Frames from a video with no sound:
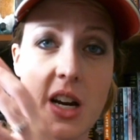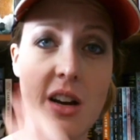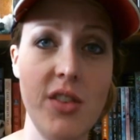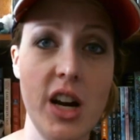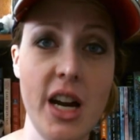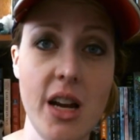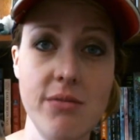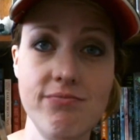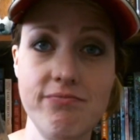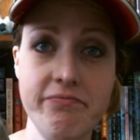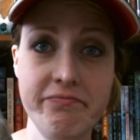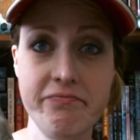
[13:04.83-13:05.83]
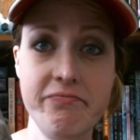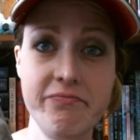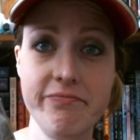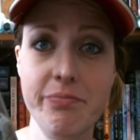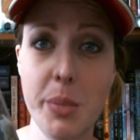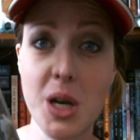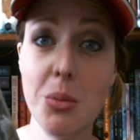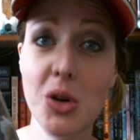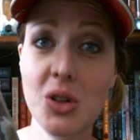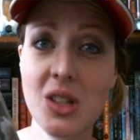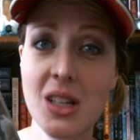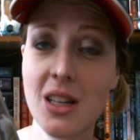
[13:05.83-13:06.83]
very, very
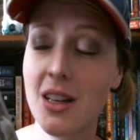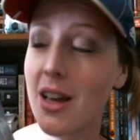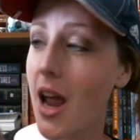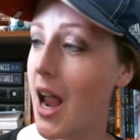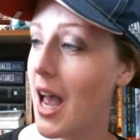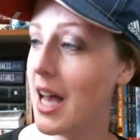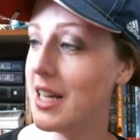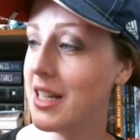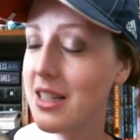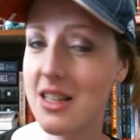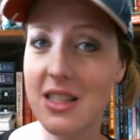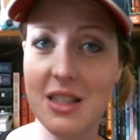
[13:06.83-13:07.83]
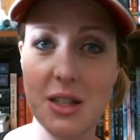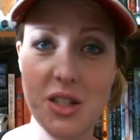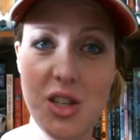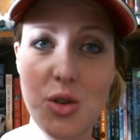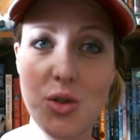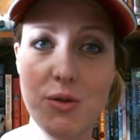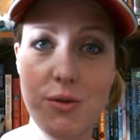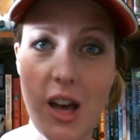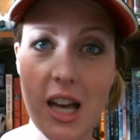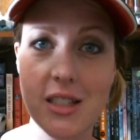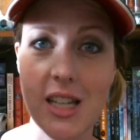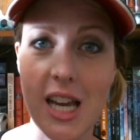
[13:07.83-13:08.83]
minimal, and it's this huge,
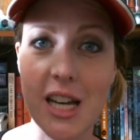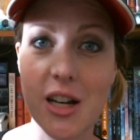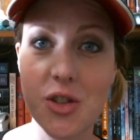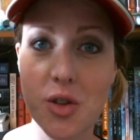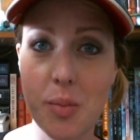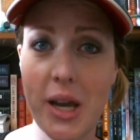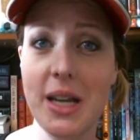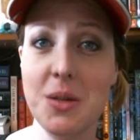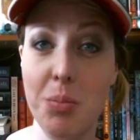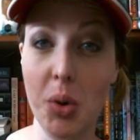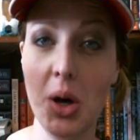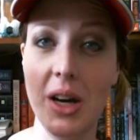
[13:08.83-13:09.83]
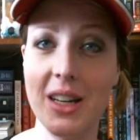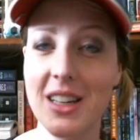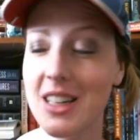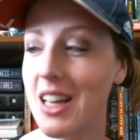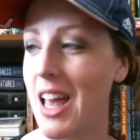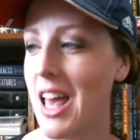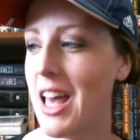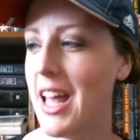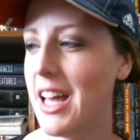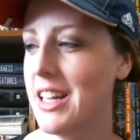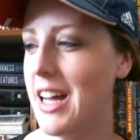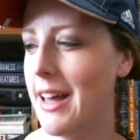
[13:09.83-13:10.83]
fat, 800-page book.
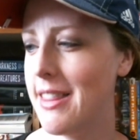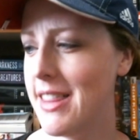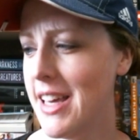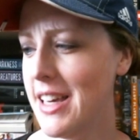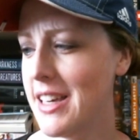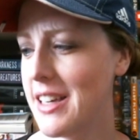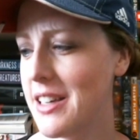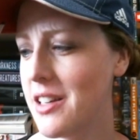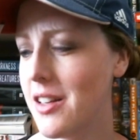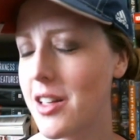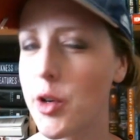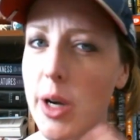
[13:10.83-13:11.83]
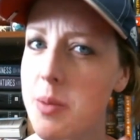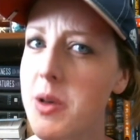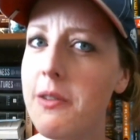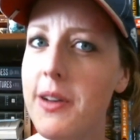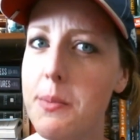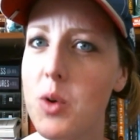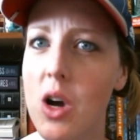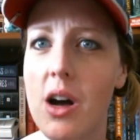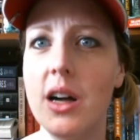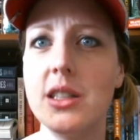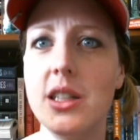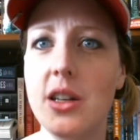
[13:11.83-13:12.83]
And I think, correct me if I'm
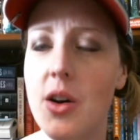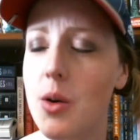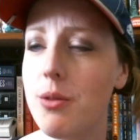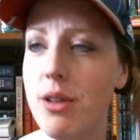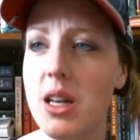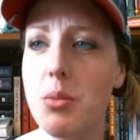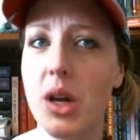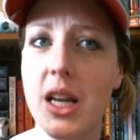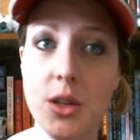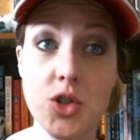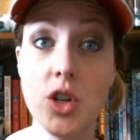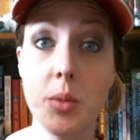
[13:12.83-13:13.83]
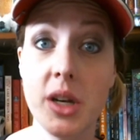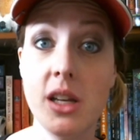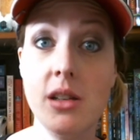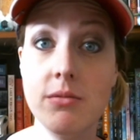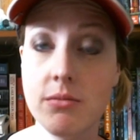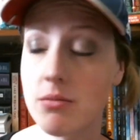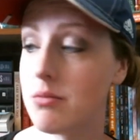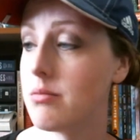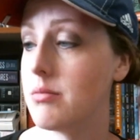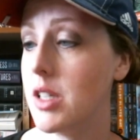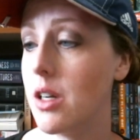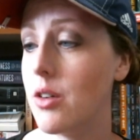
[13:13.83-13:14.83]
wrong, you know, if anybody in Germany,
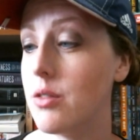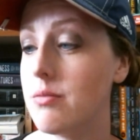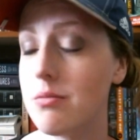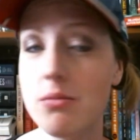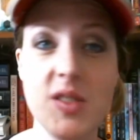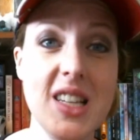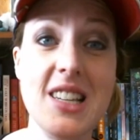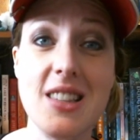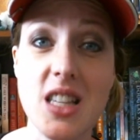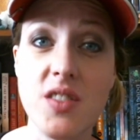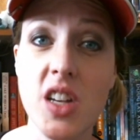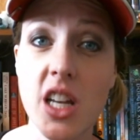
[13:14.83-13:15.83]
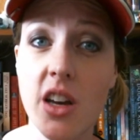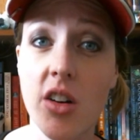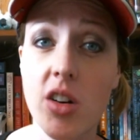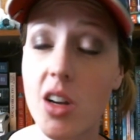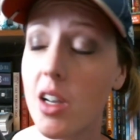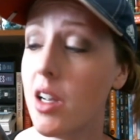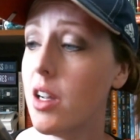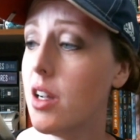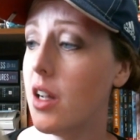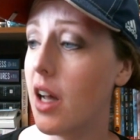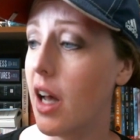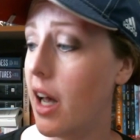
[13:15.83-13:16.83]
you know, sees this video,
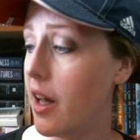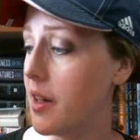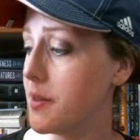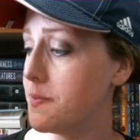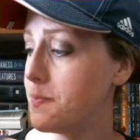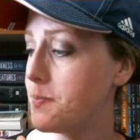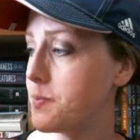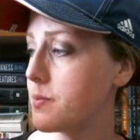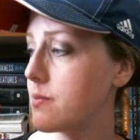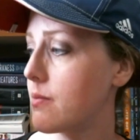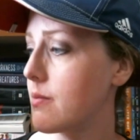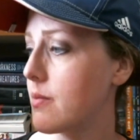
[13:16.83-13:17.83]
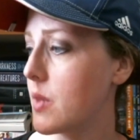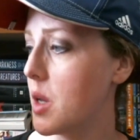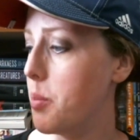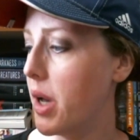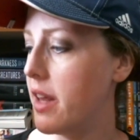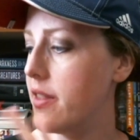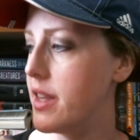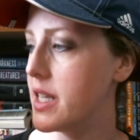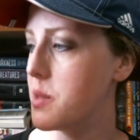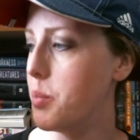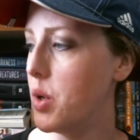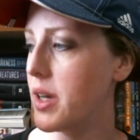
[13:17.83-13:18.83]
but
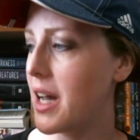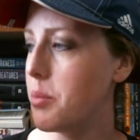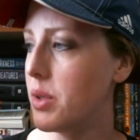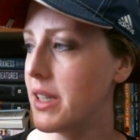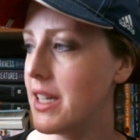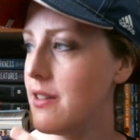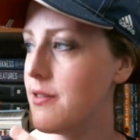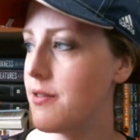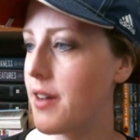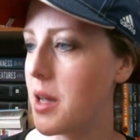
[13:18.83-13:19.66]
this book, I believe